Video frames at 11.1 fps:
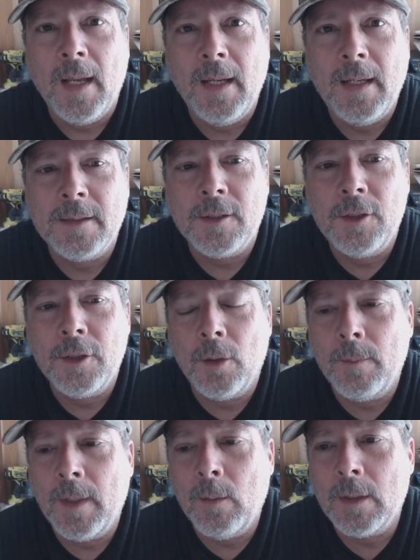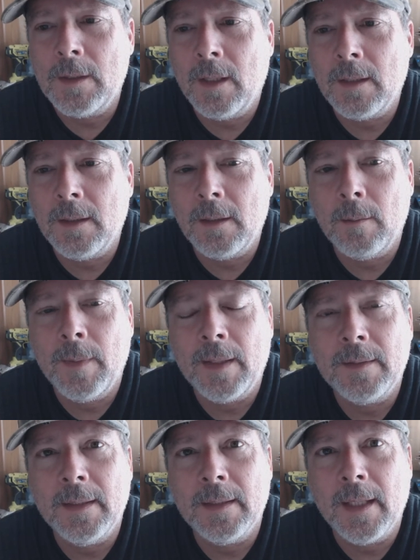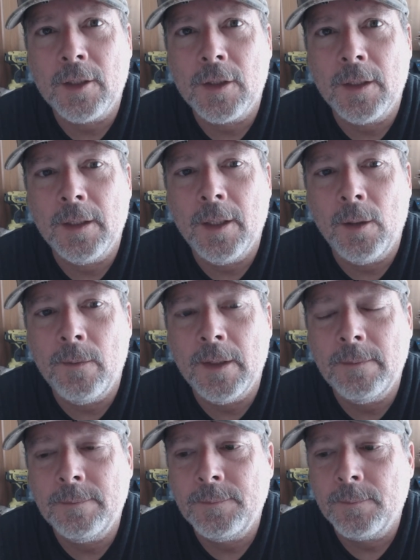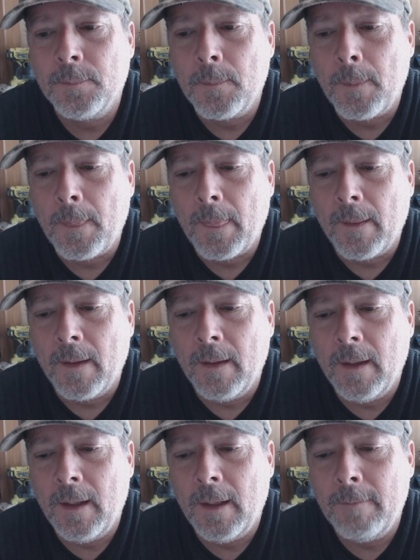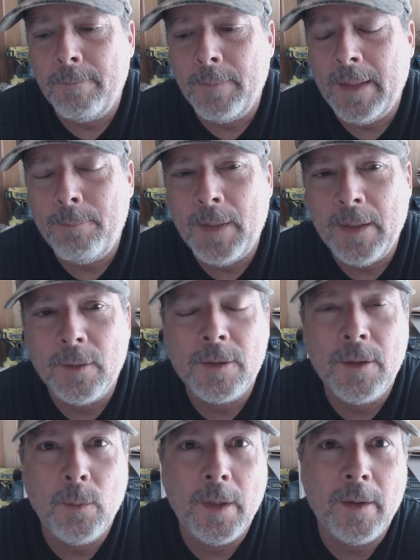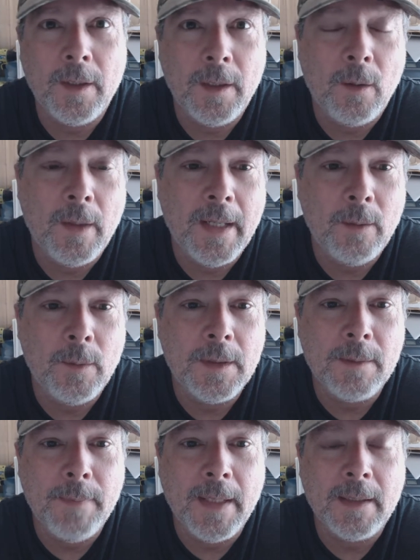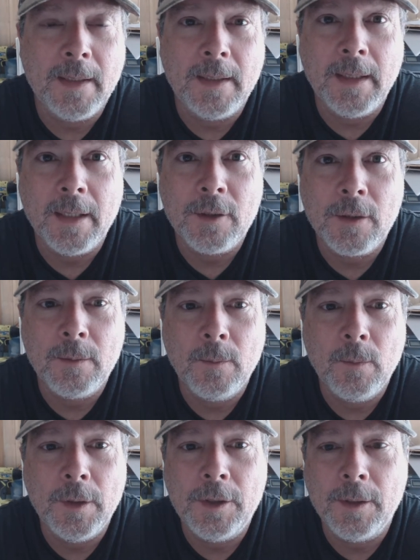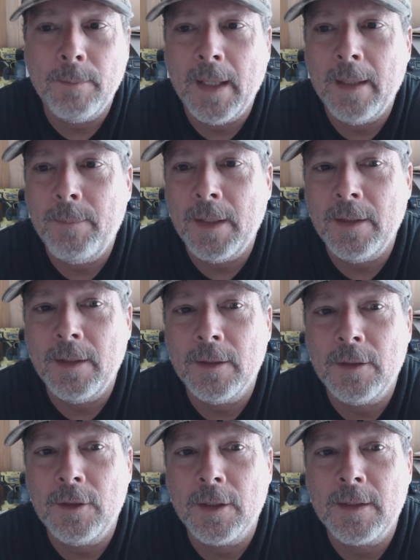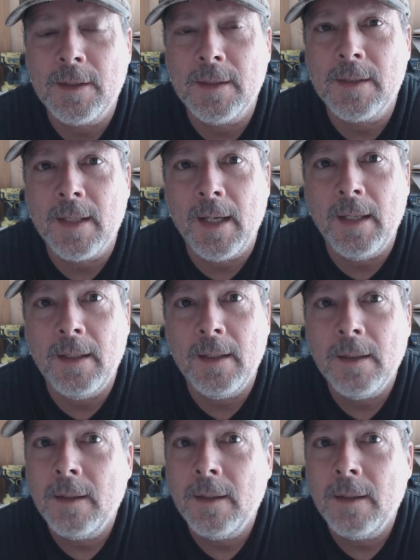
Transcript: Hey guys, it's Joe. I want to talk a little about the election and COVID. Um, it appears that we are going to go ahead with this mail-in election, which in my opinion is just insane.